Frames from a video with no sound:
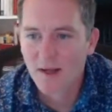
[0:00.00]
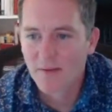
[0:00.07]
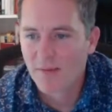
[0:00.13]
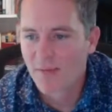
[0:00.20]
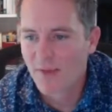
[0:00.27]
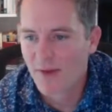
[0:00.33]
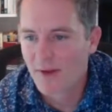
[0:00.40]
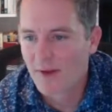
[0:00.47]

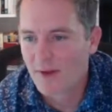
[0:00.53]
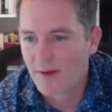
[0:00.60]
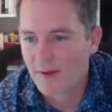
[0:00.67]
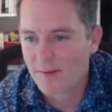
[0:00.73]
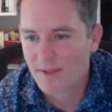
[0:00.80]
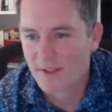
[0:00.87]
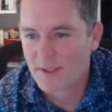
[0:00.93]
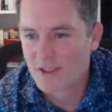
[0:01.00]

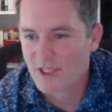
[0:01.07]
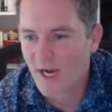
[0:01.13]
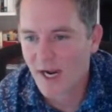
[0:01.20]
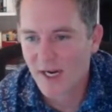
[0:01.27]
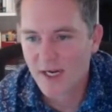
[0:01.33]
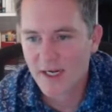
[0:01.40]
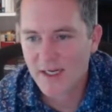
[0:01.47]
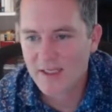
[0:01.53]
The
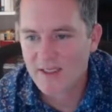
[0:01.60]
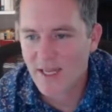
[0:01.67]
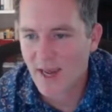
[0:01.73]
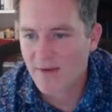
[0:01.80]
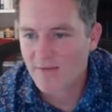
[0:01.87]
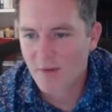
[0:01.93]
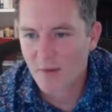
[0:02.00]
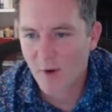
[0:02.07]
Chinese
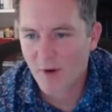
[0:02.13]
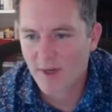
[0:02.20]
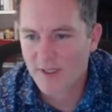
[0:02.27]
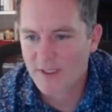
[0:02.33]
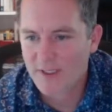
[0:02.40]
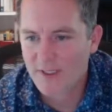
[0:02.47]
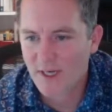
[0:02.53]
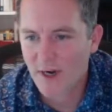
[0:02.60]

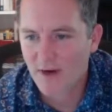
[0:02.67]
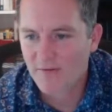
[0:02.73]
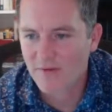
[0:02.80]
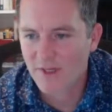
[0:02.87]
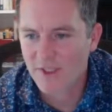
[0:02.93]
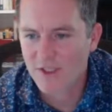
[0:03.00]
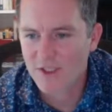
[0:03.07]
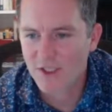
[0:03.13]
aftermarket stuff
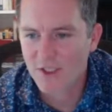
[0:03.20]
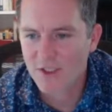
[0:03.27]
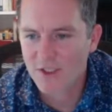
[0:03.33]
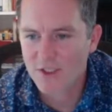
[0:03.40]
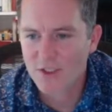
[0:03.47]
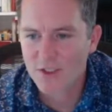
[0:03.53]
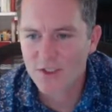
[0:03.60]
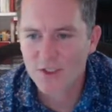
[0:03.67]
is
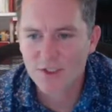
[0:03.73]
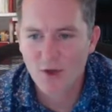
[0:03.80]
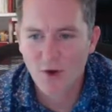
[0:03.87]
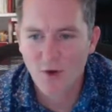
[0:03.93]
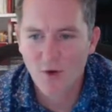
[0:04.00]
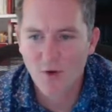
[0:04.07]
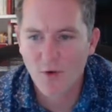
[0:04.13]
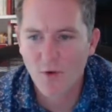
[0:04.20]
just
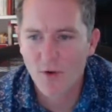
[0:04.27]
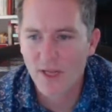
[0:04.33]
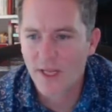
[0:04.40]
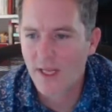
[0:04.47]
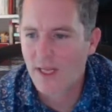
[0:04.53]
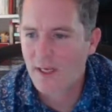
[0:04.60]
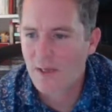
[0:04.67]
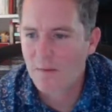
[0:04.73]
so
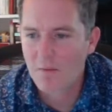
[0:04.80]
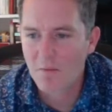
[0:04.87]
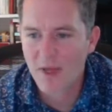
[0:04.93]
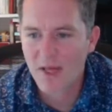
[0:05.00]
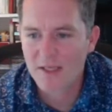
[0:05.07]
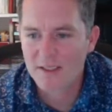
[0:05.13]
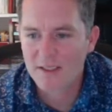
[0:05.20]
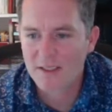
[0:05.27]
hit and
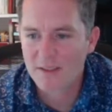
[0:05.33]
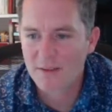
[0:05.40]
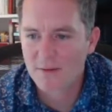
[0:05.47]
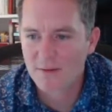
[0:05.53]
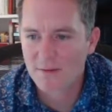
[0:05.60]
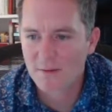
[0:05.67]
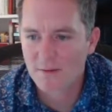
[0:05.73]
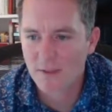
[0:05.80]
miss,
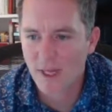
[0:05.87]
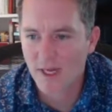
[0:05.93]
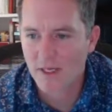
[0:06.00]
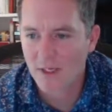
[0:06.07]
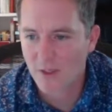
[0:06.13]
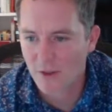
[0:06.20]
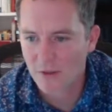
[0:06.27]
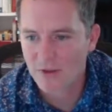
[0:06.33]

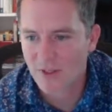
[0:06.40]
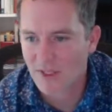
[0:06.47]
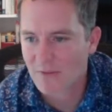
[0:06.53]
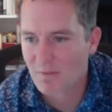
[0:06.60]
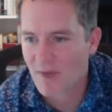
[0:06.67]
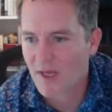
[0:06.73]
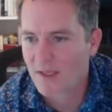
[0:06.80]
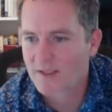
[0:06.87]
and usually
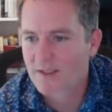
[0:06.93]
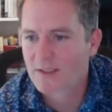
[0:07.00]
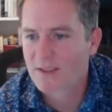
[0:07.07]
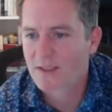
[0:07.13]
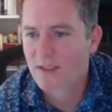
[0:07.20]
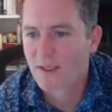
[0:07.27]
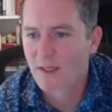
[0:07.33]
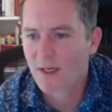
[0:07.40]

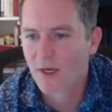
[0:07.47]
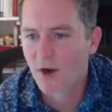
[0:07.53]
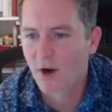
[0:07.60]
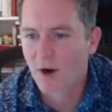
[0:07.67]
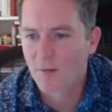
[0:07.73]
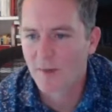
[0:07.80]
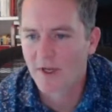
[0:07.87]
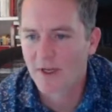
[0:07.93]
miss
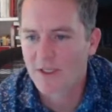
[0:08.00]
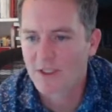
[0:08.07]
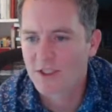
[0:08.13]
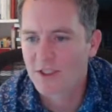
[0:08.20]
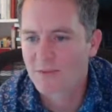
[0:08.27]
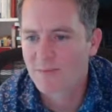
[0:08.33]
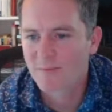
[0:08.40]
garbage,